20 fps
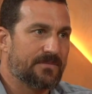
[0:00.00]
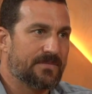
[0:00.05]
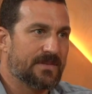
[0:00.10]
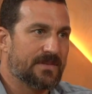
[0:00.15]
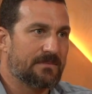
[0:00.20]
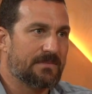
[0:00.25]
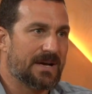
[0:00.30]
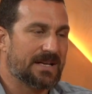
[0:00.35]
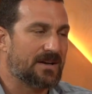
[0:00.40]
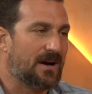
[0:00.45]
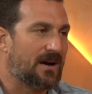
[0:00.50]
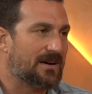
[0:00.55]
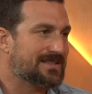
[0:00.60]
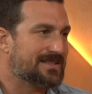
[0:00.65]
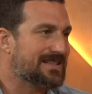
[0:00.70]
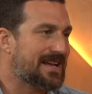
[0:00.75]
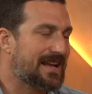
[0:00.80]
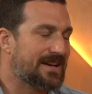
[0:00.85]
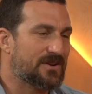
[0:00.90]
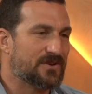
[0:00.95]
My dog's
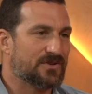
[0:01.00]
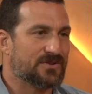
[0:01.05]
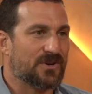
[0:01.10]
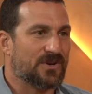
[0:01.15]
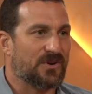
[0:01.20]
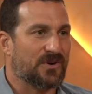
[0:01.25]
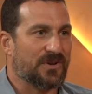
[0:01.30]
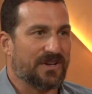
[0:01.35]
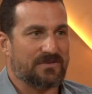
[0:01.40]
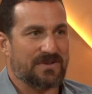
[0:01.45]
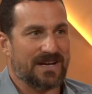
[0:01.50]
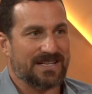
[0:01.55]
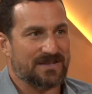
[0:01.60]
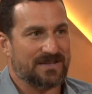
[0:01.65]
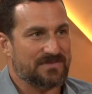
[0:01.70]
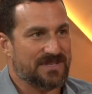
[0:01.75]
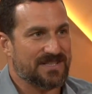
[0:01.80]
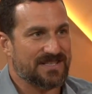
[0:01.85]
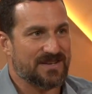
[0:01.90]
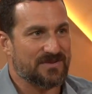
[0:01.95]
10 years old. I raised
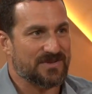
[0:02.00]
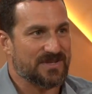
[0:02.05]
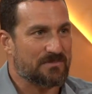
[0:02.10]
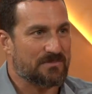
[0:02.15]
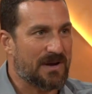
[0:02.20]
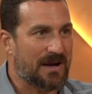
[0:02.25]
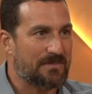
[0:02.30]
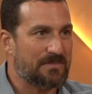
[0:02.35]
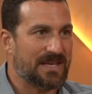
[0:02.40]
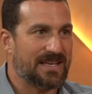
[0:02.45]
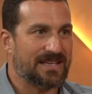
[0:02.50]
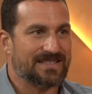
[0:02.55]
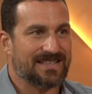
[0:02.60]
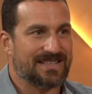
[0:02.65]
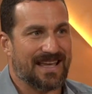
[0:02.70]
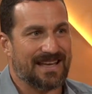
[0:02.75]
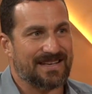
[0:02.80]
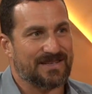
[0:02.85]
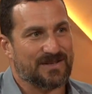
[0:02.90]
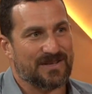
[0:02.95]
him since he was a puppy.
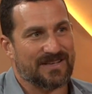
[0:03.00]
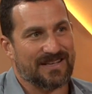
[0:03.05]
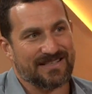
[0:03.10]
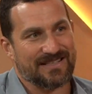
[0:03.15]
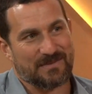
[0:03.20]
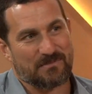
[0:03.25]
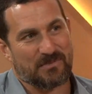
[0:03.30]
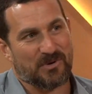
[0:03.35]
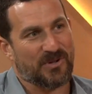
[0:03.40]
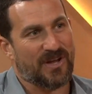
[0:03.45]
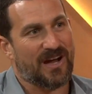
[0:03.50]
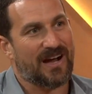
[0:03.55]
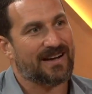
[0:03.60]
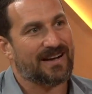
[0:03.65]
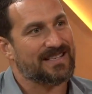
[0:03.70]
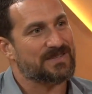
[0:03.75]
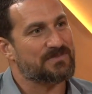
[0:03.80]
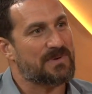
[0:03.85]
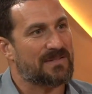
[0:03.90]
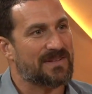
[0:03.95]
He's a bulldog.
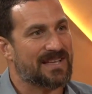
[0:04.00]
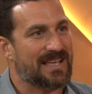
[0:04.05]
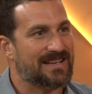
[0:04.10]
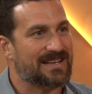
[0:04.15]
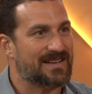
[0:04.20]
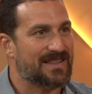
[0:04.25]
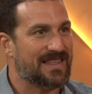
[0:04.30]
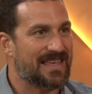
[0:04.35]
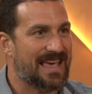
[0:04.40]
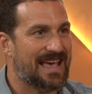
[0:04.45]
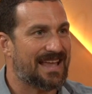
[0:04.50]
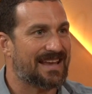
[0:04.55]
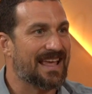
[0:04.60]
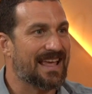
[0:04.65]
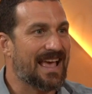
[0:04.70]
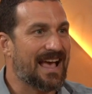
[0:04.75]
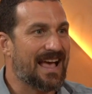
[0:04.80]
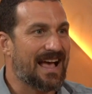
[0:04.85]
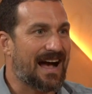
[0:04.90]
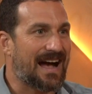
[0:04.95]
He's probably getting to the end.
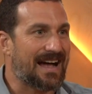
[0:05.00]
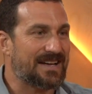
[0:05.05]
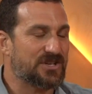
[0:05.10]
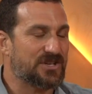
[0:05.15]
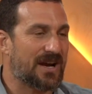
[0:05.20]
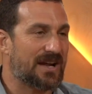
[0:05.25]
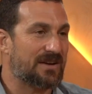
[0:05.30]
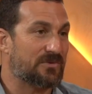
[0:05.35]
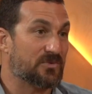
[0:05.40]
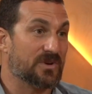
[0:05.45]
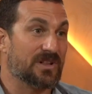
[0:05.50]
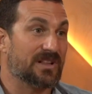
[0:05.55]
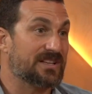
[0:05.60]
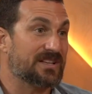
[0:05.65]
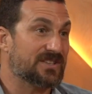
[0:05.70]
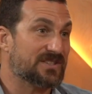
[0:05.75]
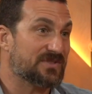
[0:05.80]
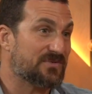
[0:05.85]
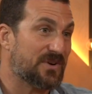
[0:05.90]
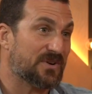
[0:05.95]
I try and really
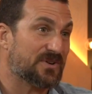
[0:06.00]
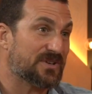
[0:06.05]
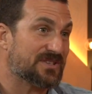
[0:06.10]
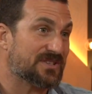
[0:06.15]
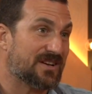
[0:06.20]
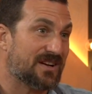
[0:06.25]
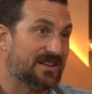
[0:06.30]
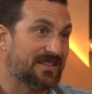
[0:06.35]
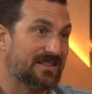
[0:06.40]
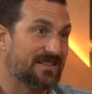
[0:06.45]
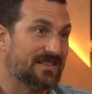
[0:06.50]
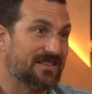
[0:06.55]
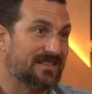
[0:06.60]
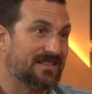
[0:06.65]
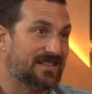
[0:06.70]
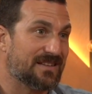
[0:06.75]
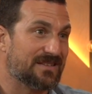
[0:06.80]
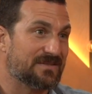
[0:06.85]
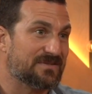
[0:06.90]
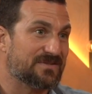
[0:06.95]
just focus on
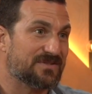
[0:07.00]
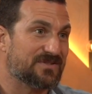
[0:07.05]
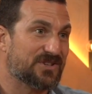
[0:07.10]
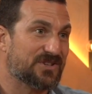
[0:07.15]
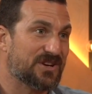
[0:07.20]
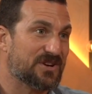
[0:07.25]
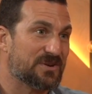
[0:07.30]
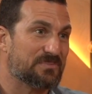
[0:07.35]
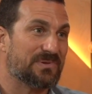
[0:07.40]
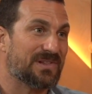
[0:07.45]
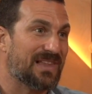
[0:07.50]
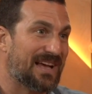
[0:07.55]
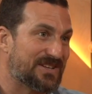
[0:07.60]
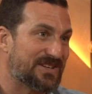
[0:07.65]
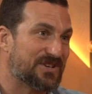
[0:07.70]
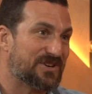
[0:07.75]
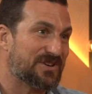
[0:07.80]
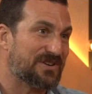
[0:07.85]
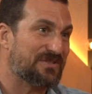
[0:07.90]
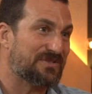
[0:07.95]
the sheer
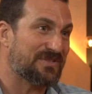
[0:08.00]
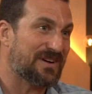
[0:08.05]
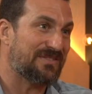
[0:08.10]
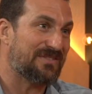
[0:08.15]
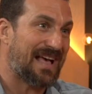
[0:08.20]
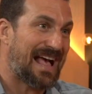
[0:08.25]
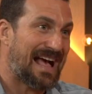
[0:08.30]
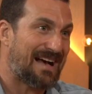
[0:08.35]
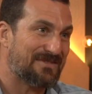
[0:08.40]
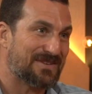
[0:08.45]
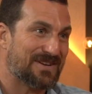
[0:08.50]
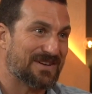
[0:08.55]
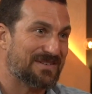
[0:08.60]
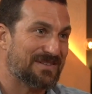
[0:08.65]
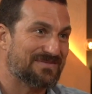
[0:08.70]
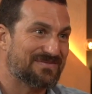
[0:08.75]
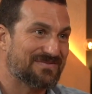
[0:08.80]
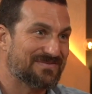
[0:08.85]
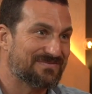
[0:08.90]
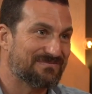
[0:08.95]
pleasure of having a
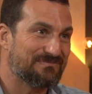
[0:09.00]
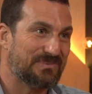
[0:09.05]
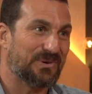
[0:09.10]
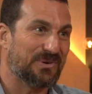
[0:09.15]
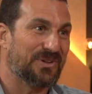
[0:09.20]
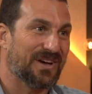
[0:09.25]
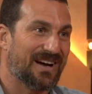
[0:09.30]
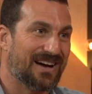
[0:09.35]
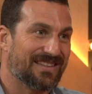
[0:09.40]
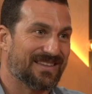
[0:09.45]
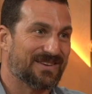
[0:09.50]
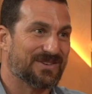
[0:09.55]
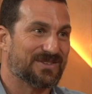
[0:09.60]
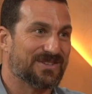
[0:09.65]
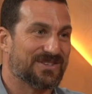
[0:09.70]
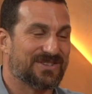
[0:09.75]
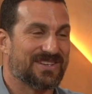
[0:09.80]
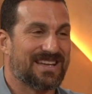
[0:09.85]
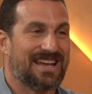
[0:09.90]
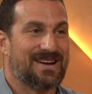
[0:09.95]
bulldog. They're
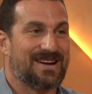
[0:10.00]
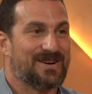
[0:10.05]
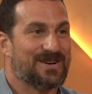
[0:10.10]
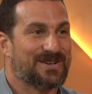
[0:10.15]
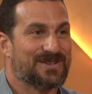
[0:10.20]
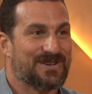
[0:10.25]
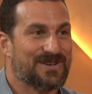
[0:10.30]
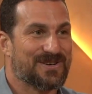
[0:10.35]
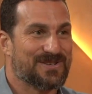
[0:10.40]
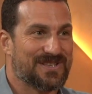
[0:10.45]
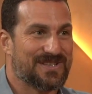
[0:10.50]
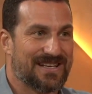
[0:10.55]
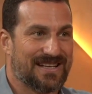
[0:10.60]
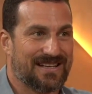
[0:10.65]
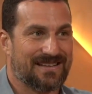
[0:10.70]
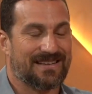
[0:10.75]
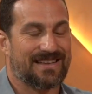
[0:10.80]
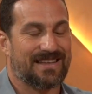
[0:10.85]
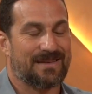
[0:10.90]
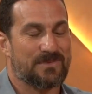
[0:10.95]
such characters, and
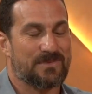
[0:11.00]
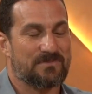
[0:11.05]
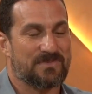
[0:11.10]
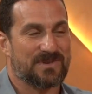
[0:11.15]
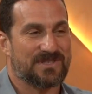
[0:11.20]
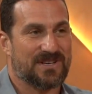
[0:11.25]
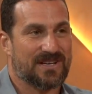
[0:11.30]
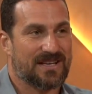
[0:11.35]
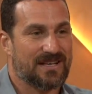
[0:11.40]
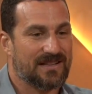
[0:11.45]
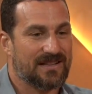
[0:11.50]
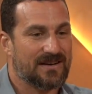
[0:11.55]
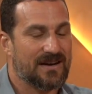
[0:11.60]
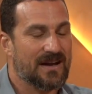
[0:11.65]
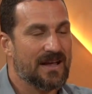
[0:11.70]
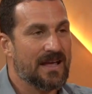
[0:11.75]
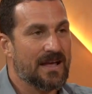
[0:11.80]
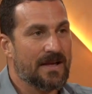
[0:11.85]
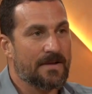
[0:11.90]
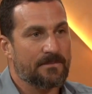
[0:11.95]
him in particular.
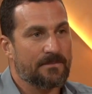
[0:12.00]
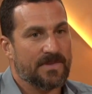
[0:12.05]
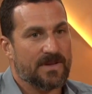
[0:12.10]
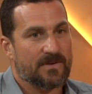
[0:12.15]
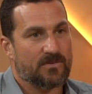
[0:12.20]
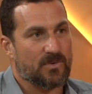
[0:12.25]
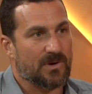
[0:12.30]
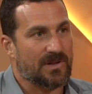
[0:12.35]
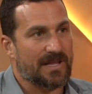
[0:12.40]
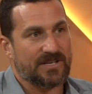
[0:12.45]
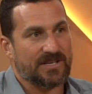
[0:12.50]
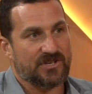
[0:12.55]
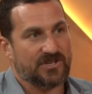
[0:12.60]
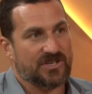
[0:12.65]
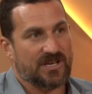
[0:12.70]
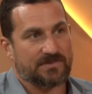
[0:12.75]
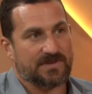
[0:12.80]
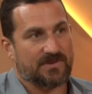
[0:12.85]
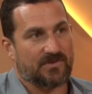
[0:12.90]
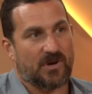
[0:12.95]

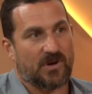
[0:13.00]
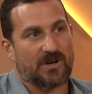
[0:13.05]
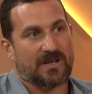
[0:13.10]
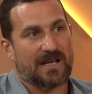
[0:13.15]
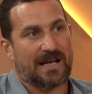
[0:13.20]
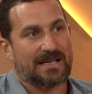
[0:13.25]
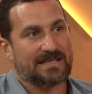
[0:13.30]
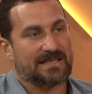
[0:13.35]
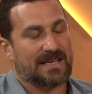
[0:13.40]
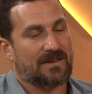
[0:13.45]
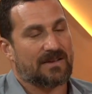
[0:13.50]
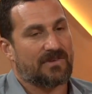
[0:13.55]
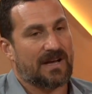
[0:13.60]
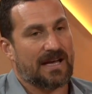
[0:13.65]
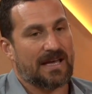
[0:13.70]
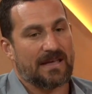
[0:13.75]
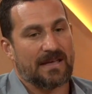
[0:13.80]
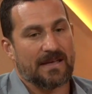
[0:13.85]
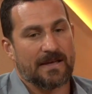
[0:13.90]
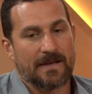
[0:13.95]
Relationships of all kinds. Like if
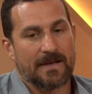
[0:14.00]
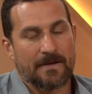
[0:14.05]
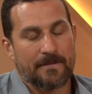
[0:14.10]
I